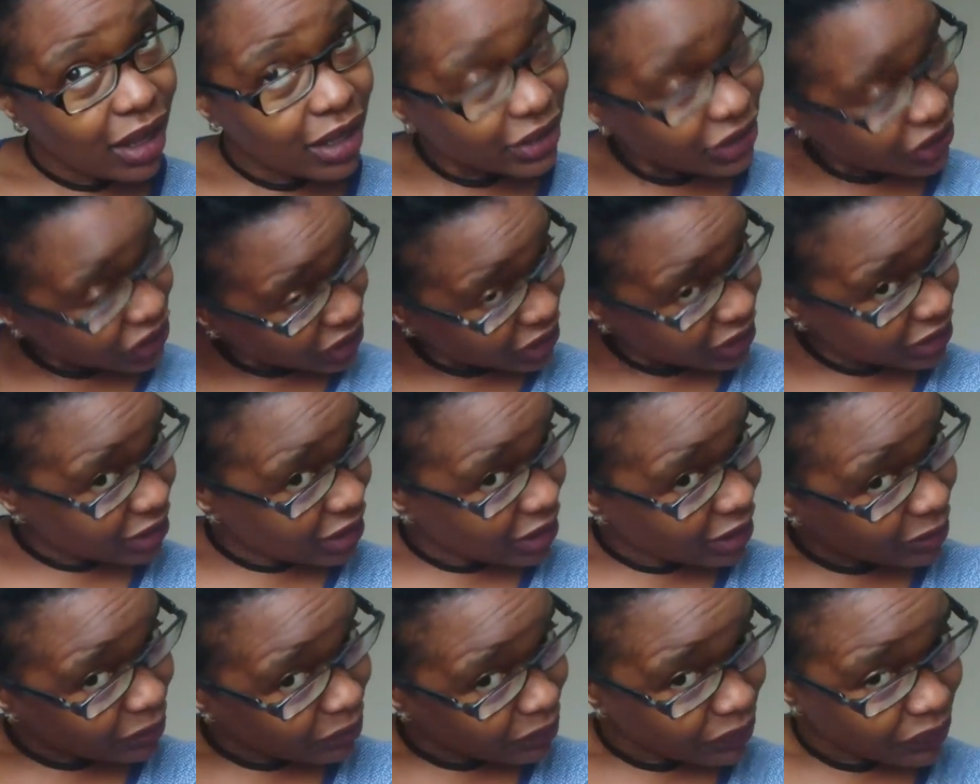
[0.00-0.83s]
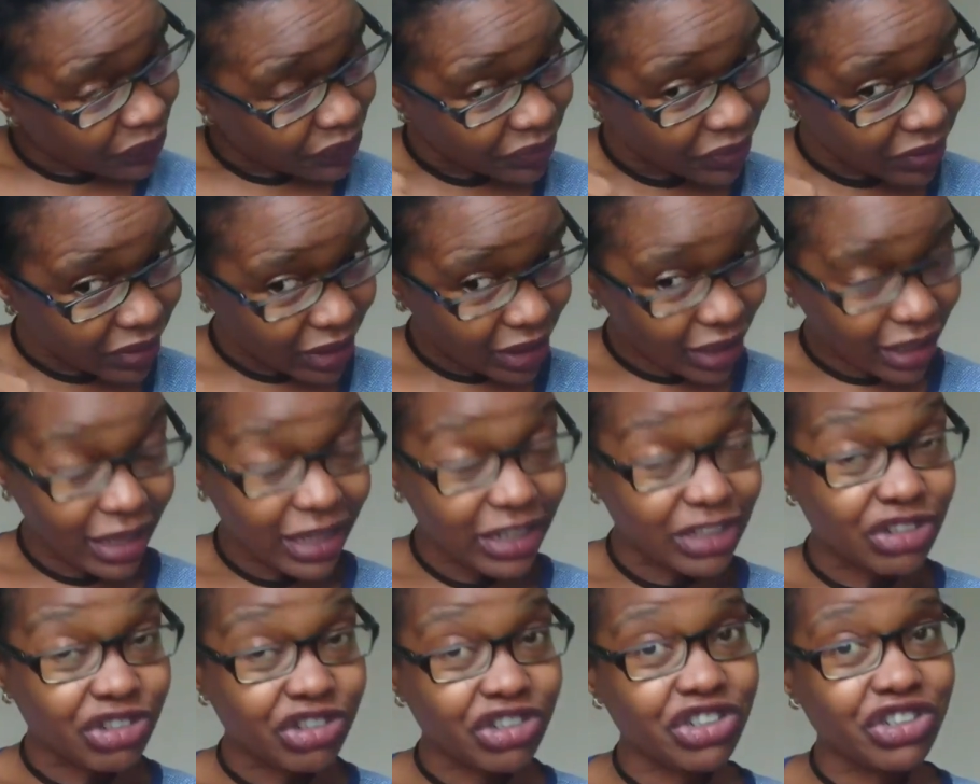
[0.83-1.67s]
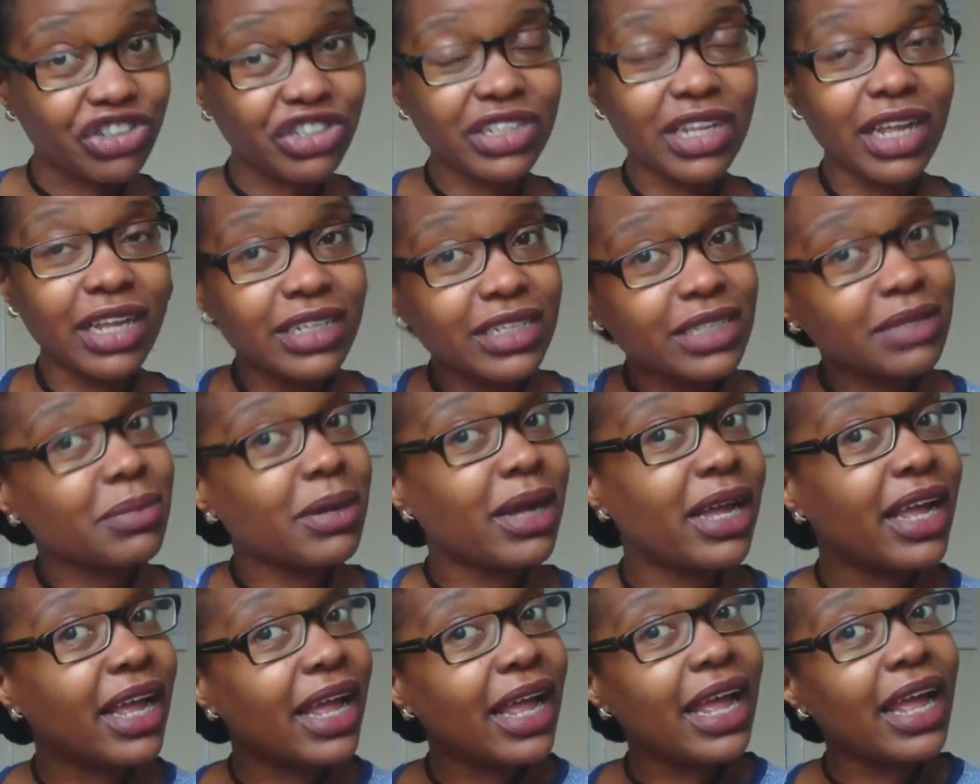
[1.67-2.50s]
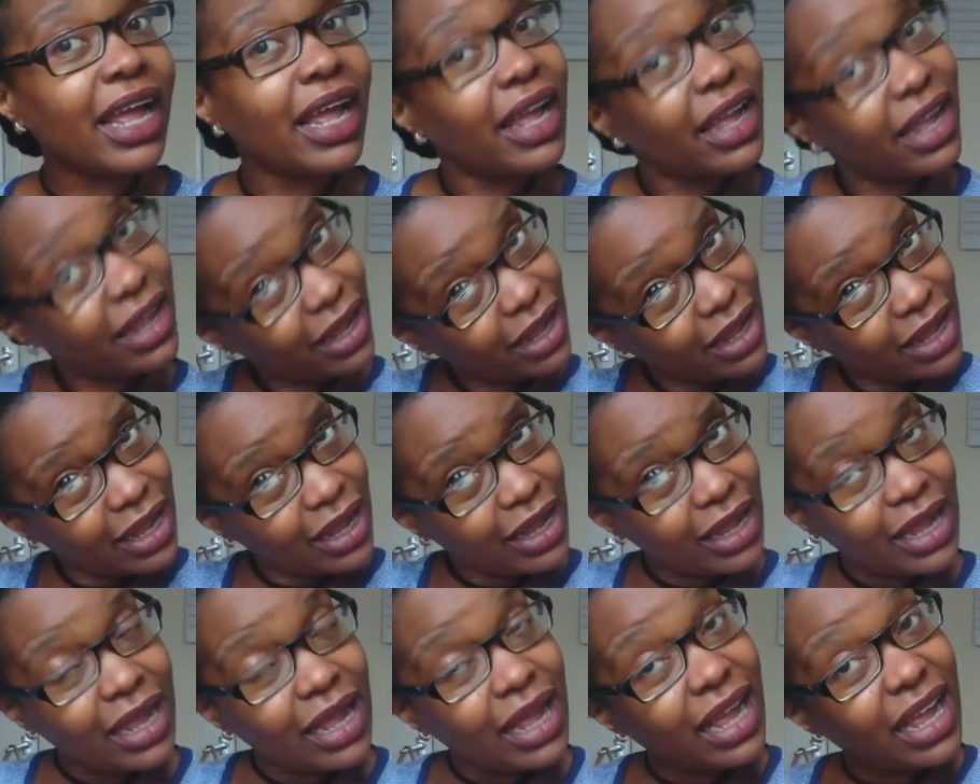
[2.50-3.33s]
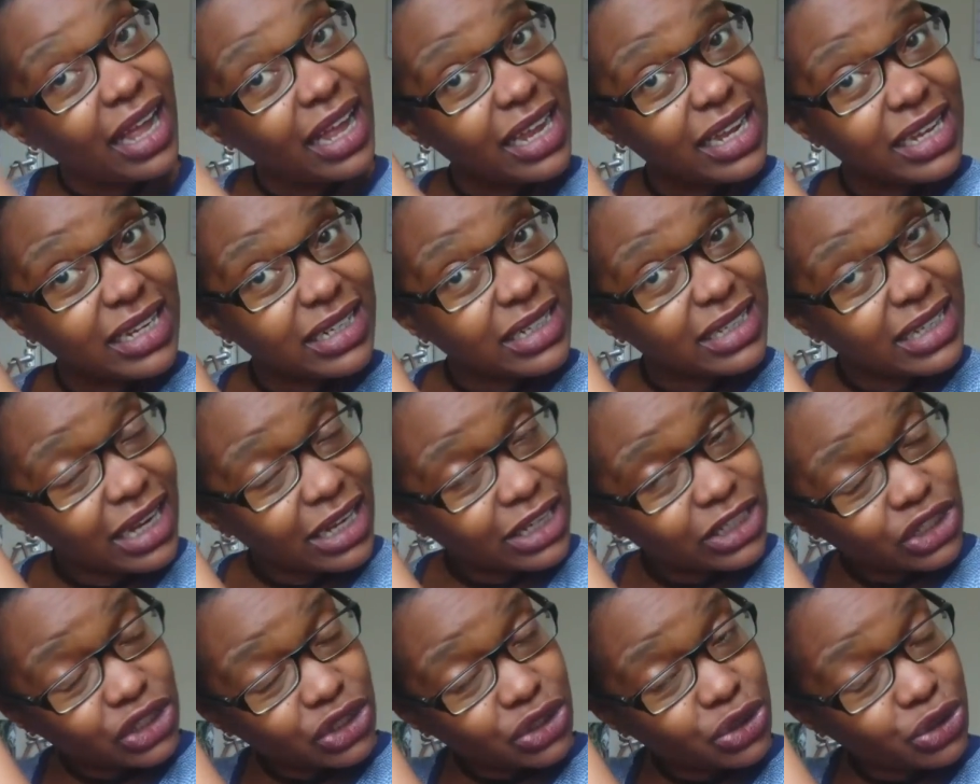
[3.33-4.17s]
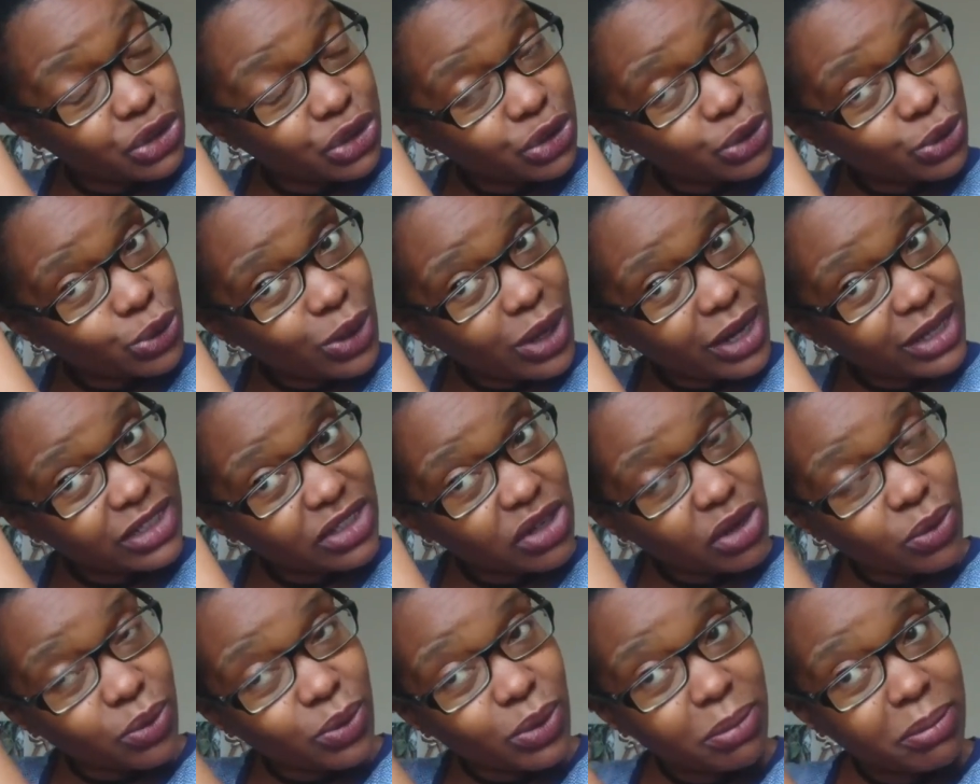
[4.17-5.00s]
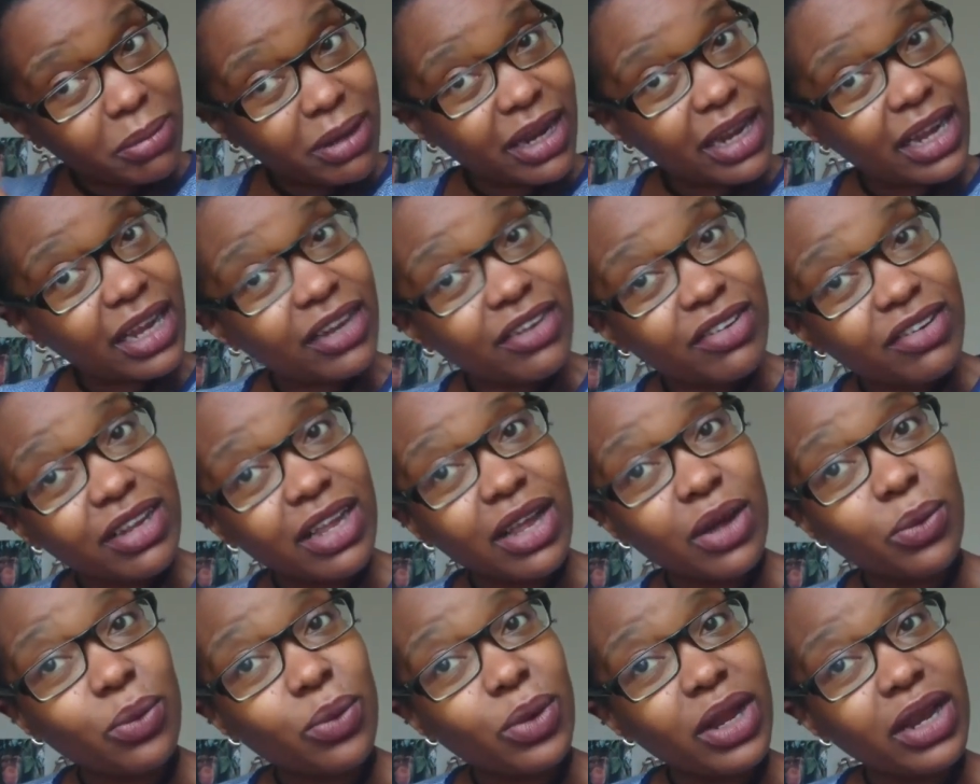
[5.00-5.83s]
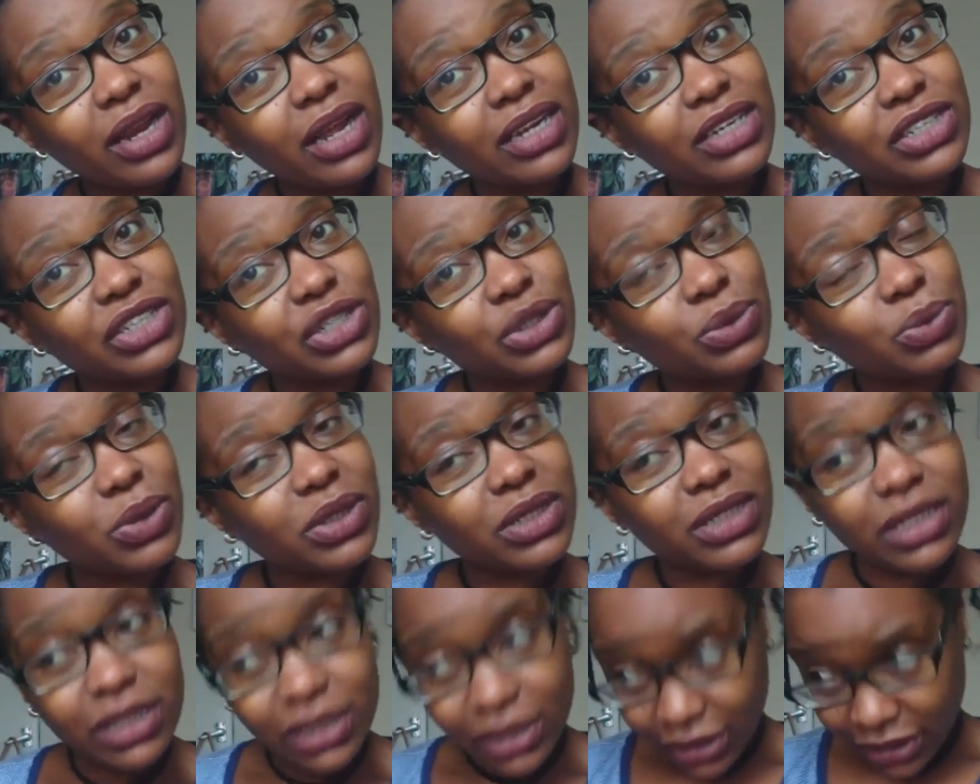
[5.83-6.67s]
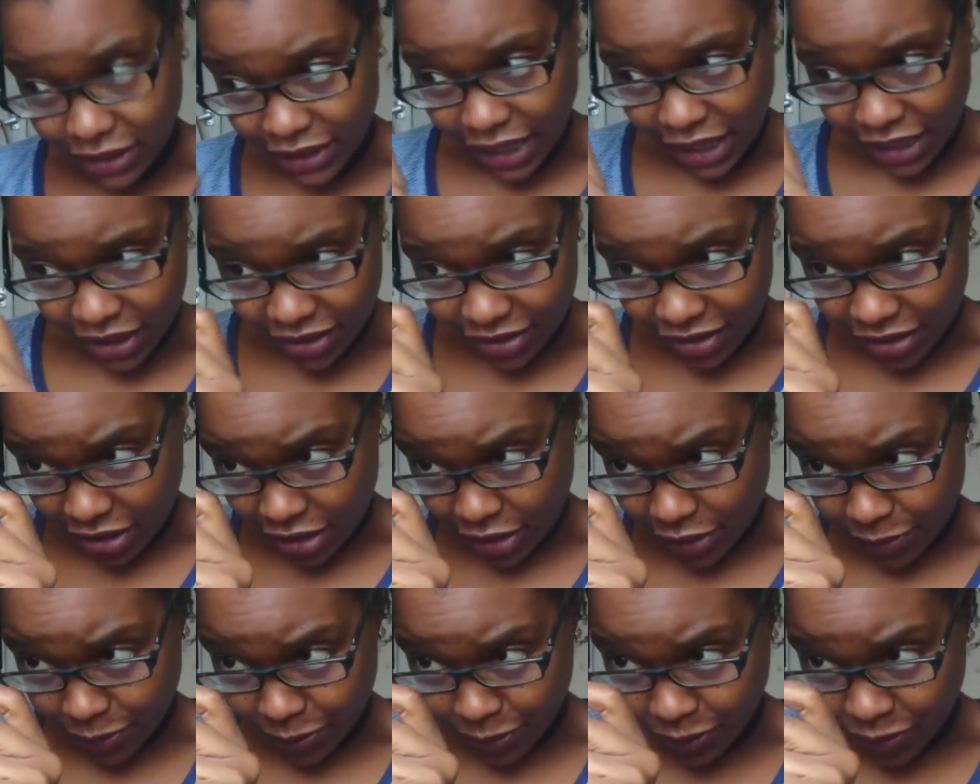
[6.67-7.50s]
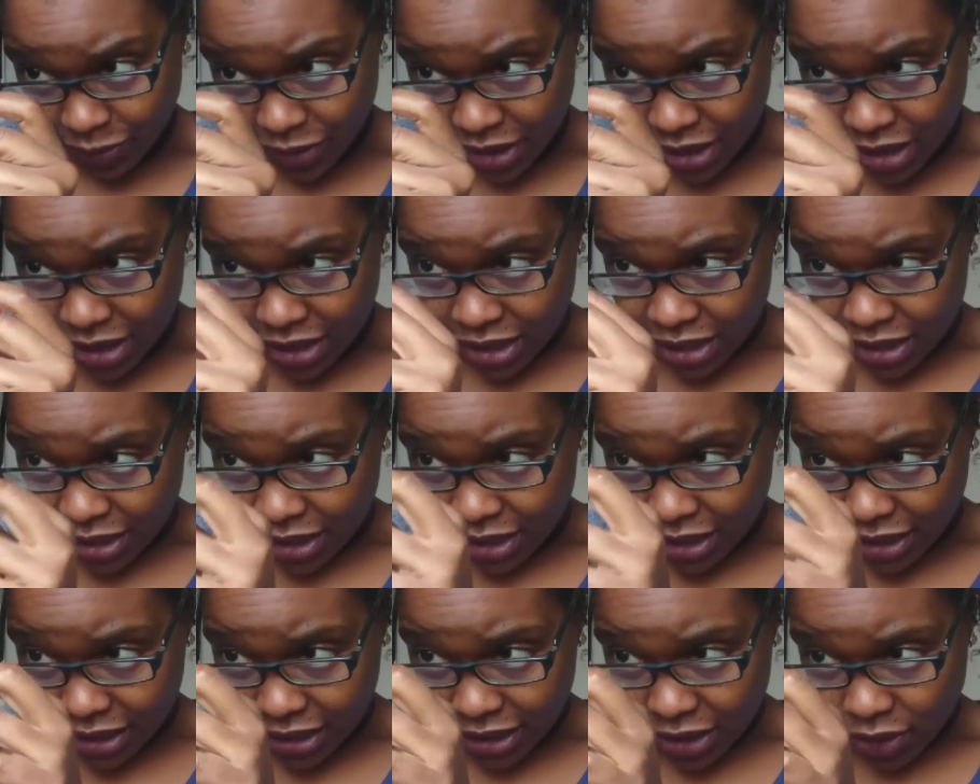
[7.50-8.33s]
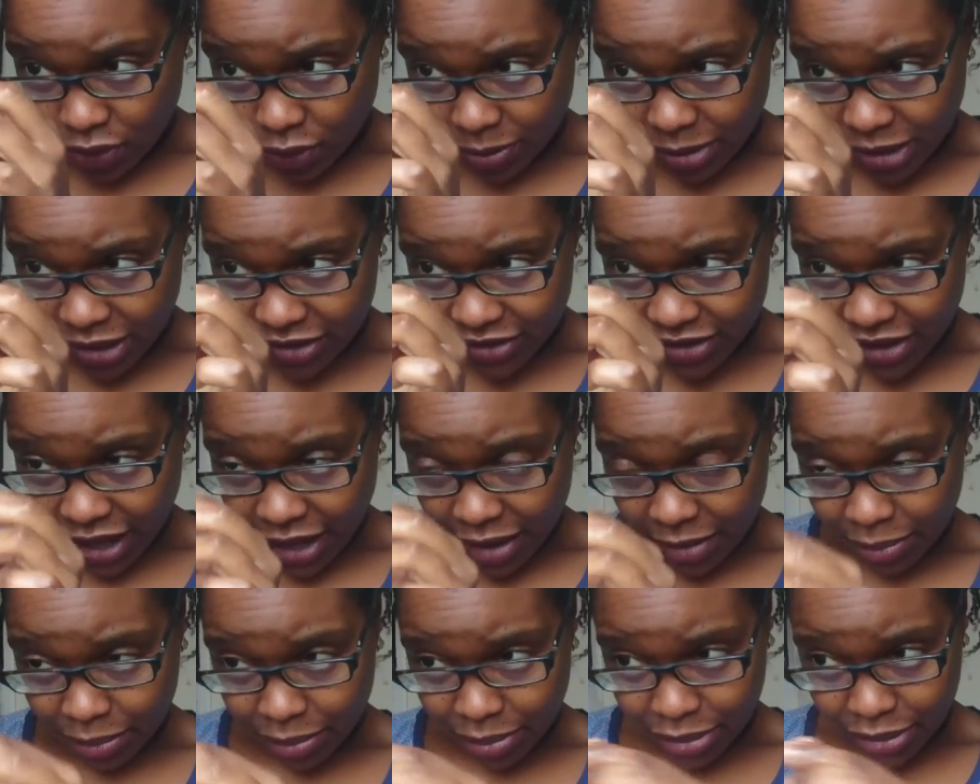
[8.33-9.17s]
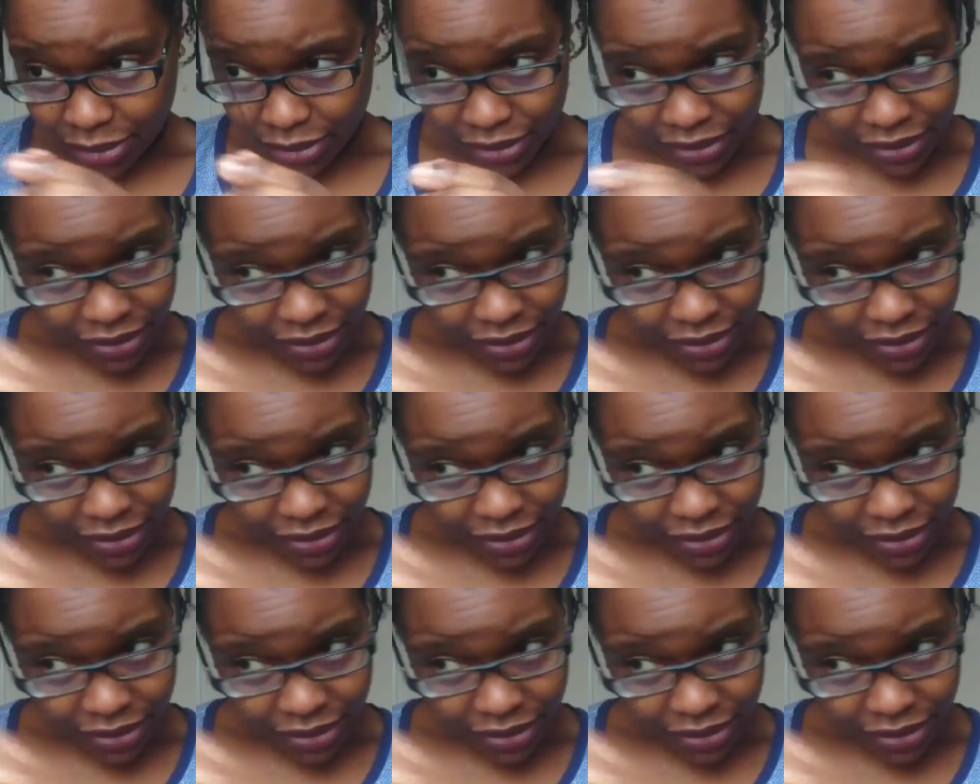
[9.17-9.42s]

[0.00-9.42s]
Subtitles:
I just introduce that into my hair. And as usual, I don't want my hair to get wet. I just want it to get a little bit damp.